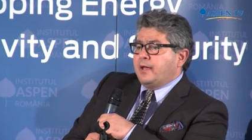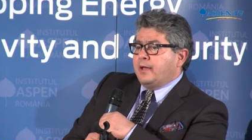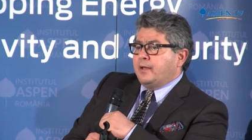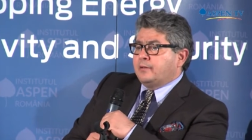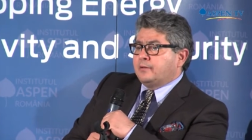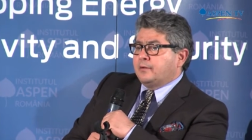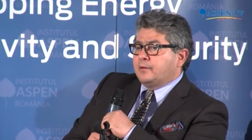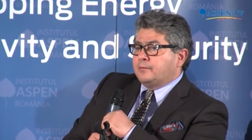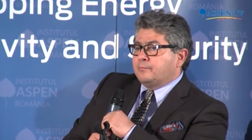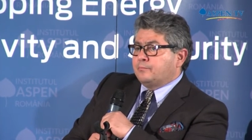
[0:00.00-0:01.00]
And
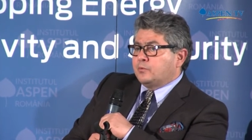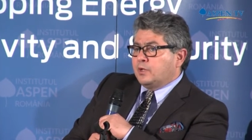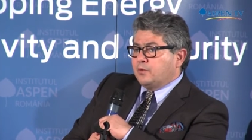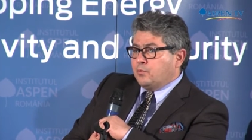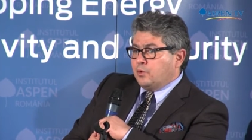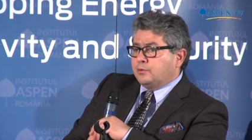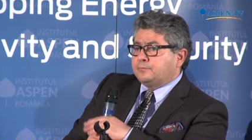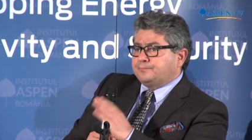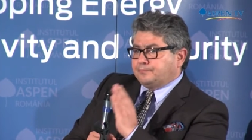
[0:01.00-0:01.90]
therefore,